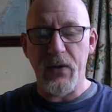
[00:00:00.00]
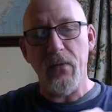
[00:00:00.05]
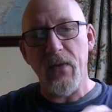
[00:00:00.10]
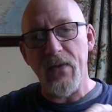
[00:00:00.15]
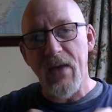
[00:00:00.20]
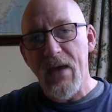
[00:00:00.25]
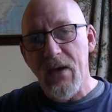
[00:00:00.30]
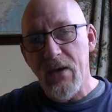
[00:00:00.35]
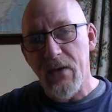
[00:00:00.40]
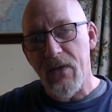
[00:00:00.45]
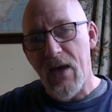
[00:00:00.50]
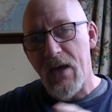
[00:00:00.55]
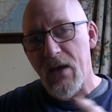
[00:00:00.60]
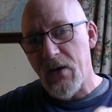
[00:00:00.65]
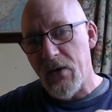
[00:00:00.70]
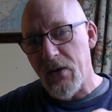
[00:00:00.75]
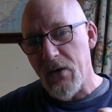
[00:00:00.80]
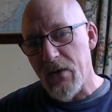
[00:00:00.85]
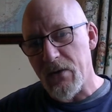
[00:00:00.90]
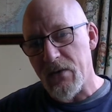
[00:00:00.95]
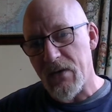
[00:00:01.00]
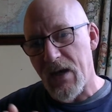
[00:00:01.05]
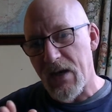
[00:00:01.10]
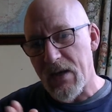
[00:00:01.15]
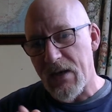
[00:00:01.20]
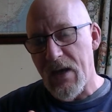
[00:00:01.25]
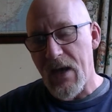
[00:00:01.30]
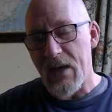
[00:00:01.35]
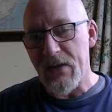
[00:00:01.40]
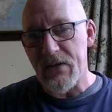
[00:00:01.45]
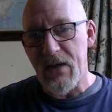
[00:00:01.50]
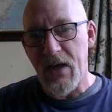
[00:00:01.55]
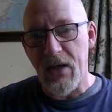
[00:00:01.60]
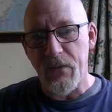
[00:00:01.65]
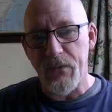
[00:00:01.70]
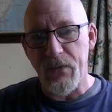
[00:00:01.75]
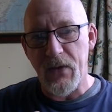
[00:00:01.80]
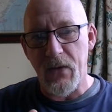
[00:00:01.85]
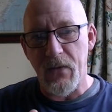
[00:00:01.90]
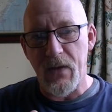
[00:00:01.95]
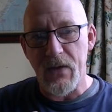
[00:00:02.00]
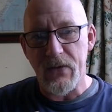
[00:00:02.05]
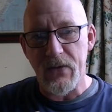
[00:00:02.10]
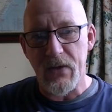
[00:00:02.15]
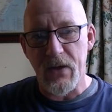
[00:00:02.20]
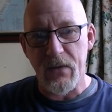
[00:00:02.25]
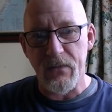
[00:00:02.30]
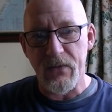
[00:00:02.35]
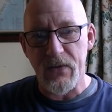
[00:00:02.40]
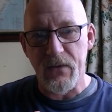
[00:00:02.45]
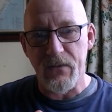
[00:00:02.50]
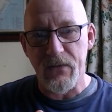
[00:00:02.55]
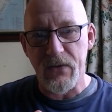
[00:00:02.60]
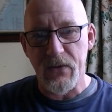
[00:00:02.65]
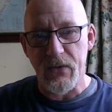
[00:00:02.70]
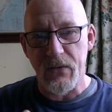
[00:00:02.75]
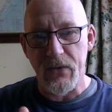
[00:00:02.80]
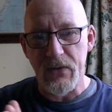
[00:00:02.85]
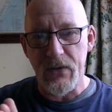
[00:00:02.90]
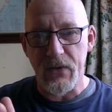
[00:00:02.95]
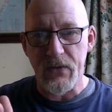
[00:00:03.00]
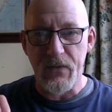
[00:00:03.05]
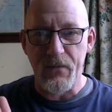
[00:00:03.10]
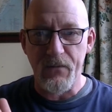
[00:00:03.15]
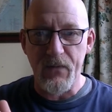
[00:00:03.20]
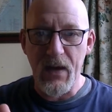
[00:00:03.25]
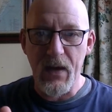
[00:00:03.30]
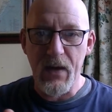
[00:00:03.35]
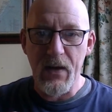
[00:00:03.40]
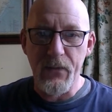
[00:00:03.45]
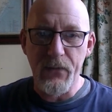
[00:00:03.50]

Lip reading: Well, they could, I guess, help you in terms of sources and